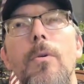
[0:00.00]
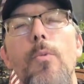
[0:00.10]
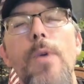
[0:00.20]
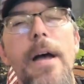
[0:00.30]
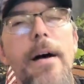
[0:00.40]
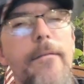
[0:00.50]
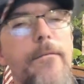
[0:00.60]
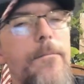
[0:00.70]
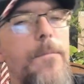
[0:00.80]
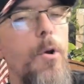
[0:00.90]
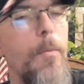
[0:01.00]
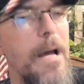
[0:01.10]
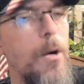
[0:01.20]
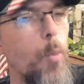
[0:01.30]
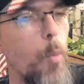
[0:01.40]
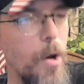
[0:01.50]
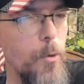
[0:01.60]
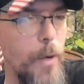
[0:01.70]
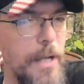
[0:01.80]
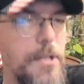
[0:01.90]
we have, no matter what
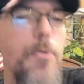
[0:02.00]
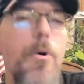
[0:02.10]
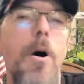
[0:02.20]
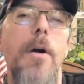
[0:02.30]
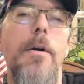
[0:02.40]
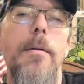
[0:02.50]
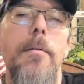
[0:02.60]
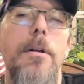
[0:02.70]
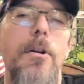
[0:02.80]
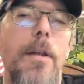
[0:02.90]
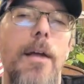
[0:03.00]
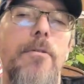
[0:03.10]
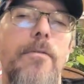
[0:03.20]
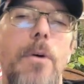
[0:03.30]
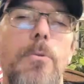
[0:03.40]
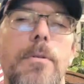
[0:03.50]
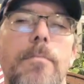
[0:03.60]
race you are, you're allowed to vote.